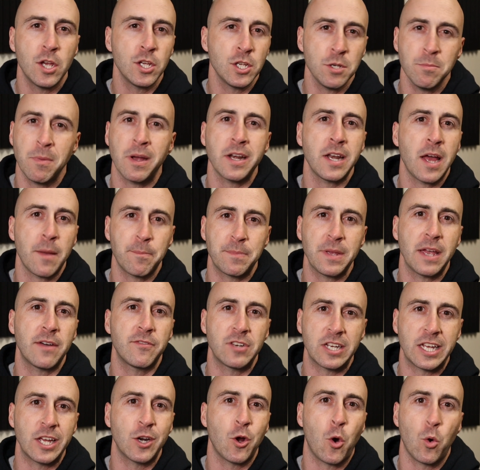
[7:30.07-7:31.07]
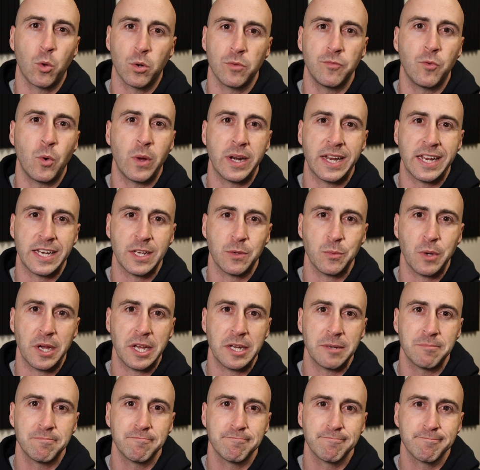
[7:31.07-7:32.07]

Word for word: You might not be able to get a hold of one anyway.